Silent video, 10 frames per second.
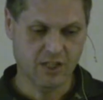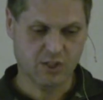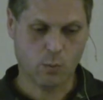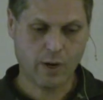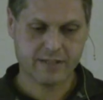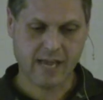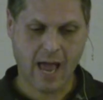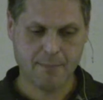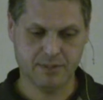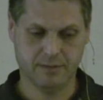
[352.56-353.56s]
So what has
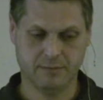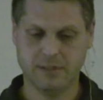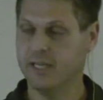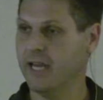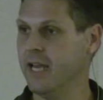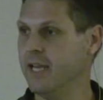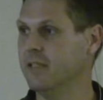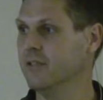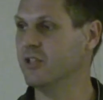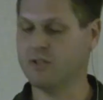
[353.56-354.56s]
happened
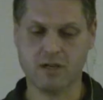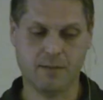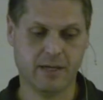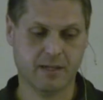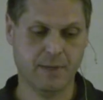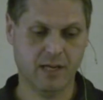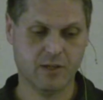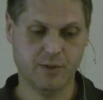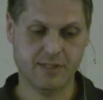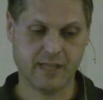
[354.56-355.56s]
in the Stockholm
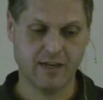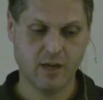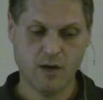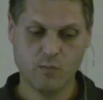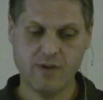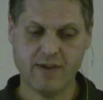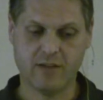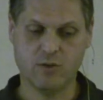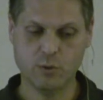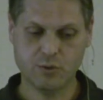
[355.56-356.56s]
archipelago is that we've
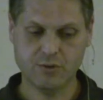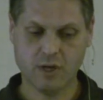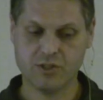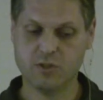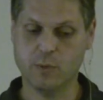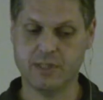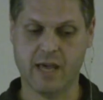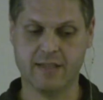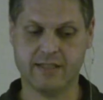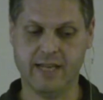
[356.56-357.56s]
had nutrient reductions, which
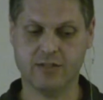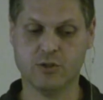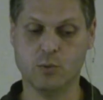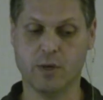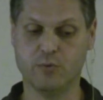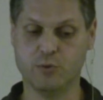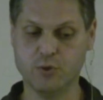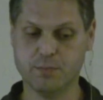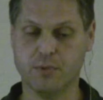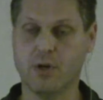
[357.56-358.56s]
has led to a
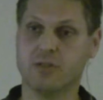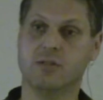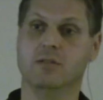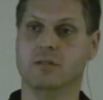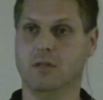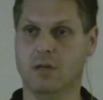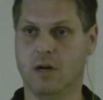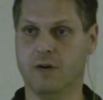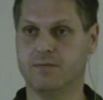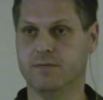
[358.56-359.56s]
reduced production
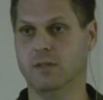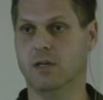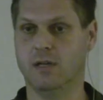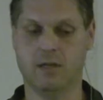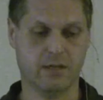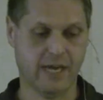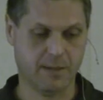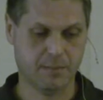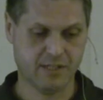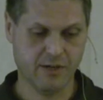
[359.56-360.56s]
of
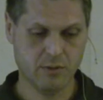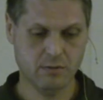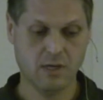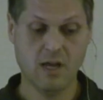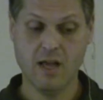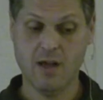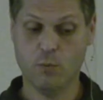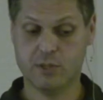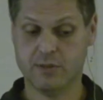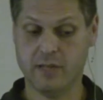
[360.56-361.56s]
organic material,
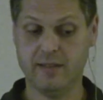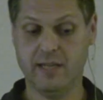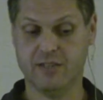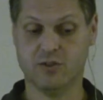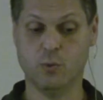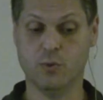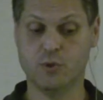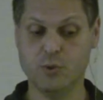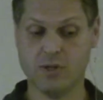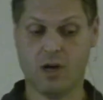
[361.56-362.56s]
which then leads to
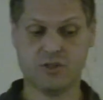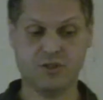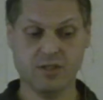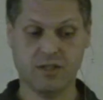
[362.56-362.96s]
reduced oxygen